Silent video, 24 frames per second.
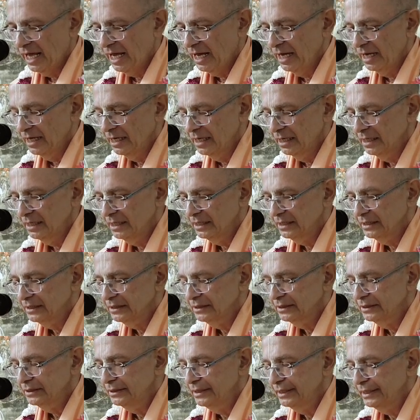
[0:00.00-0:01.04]
uh,
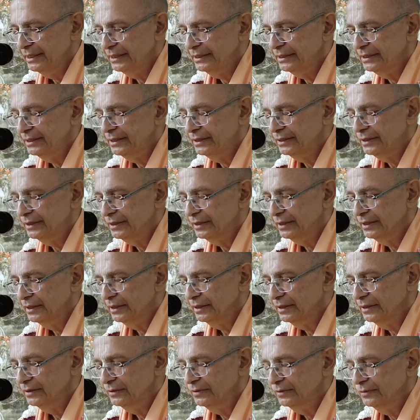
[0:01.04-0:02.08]
that
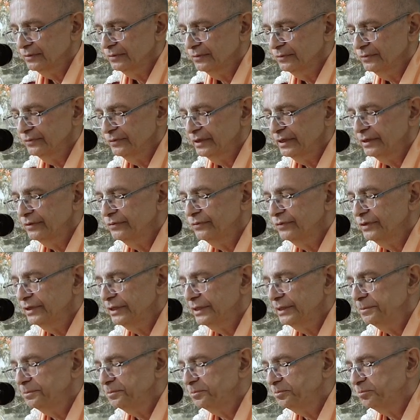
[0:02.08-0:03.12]
uh, when
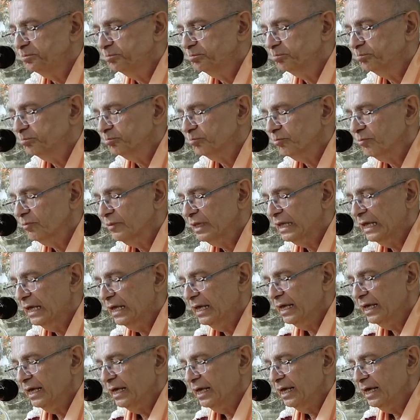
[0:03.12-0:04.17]
we,
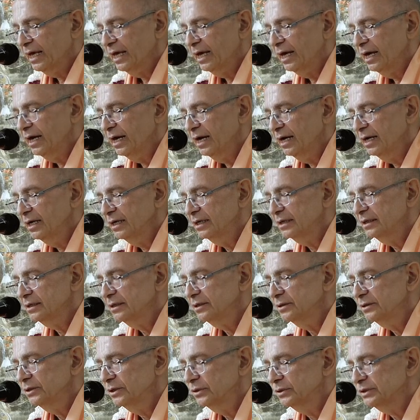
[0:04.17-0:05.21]
uh,
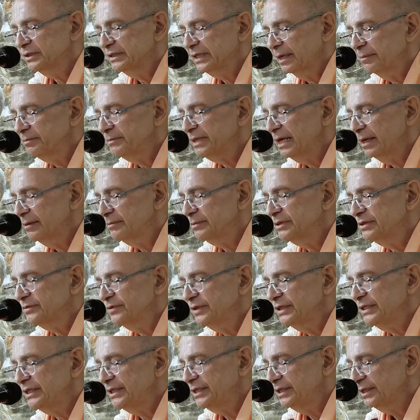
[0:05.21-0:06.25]
you know, sometimes
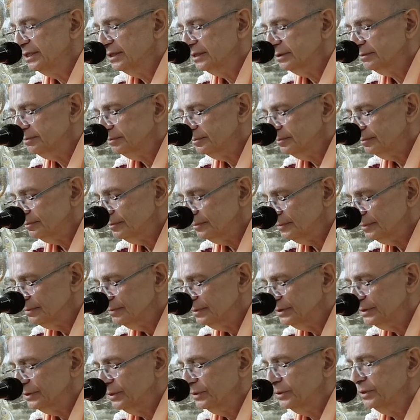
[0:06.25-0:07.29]
we hear
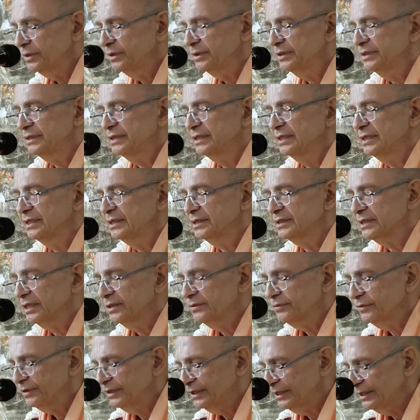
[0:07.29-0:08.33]
certain things
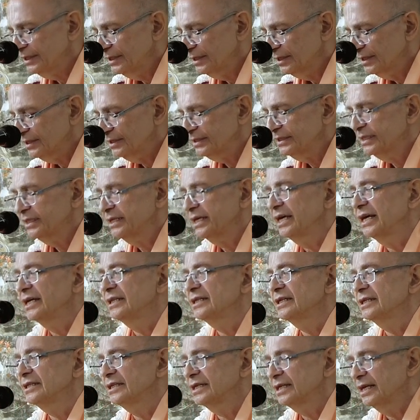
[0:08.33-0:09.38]
and we hear it again
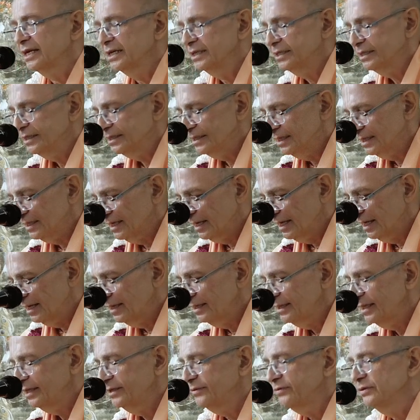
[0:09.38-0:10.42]
and again and
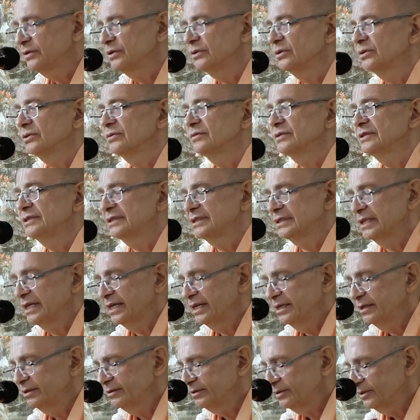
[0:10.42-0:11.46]
again, and we always
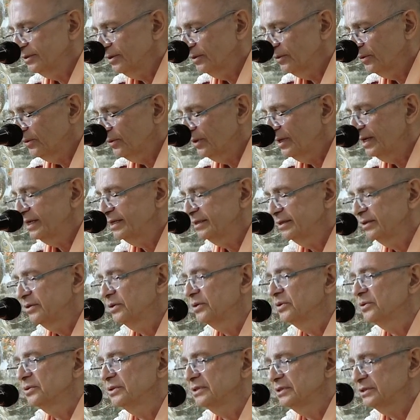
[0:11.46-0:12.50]
say, you know, oh, I
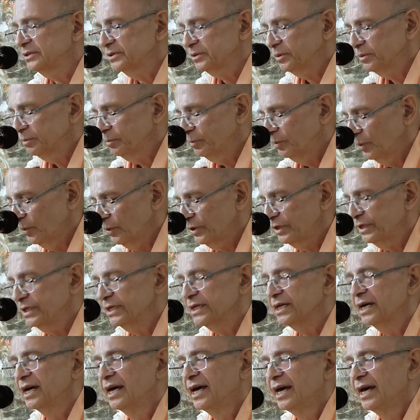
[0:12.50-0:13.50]
know it's so boring.